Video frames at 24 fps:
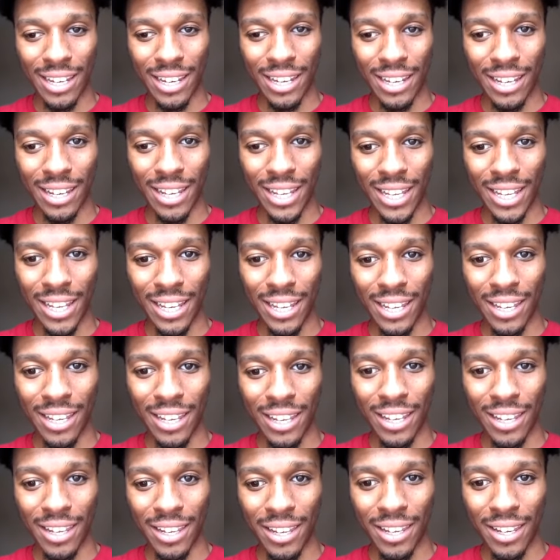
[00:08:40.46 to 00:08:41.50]

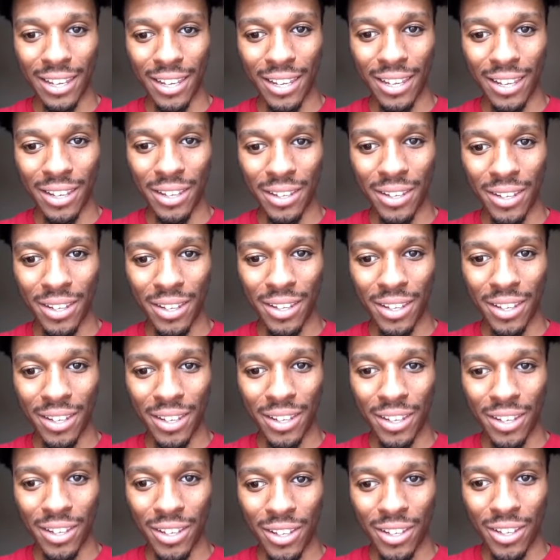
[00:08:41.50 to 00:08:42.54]

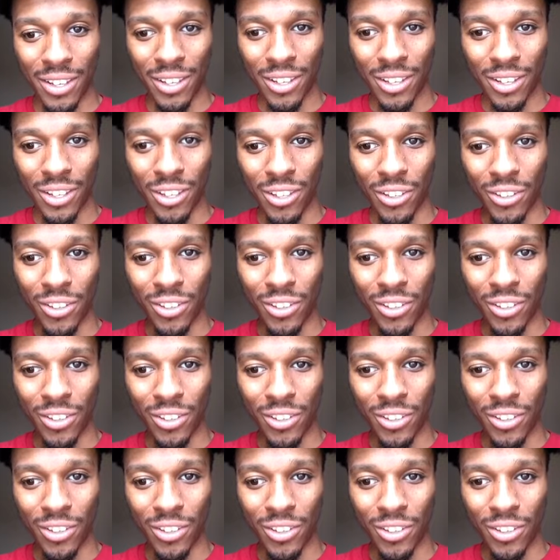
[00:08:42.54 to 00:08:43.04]
(no one is talking)